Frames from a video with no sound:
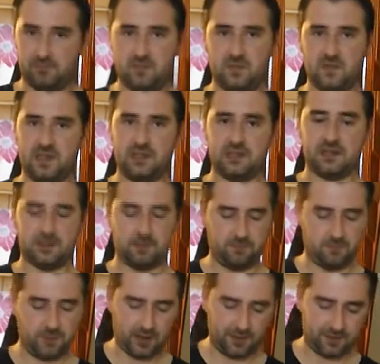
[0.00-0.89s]
this
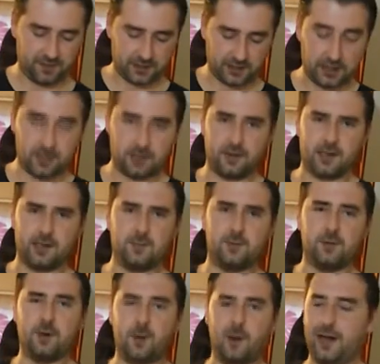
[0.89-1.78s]
perfectly
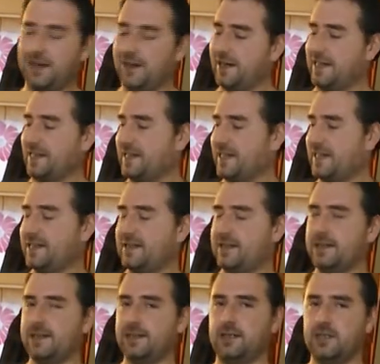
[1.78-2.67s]
drinkable, quite nice
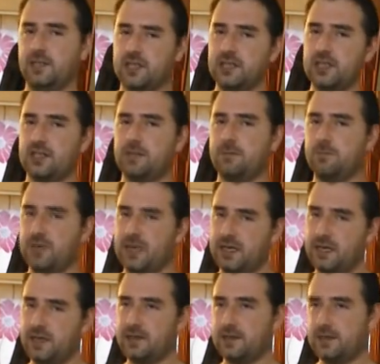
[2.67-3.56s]
tasting ginger
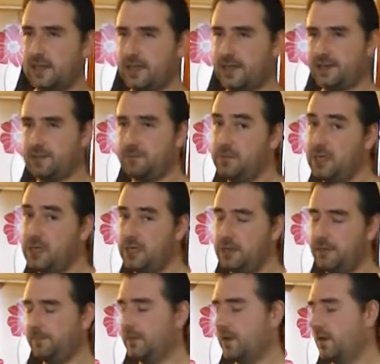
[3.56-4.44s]
beer slash mead,